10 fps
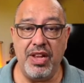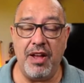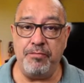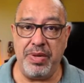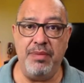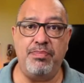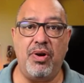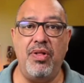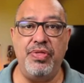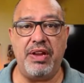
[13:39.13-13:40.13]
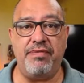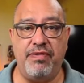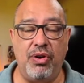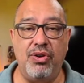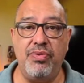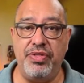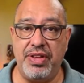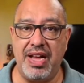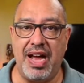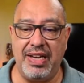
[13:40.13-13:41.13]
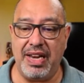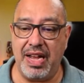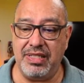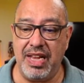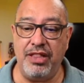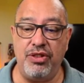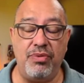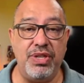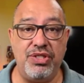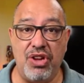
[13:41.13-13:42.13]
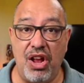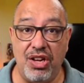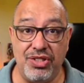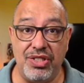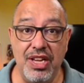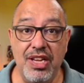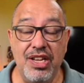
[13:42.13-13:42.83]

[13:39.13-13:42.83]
of people that follow the guidelines, and the results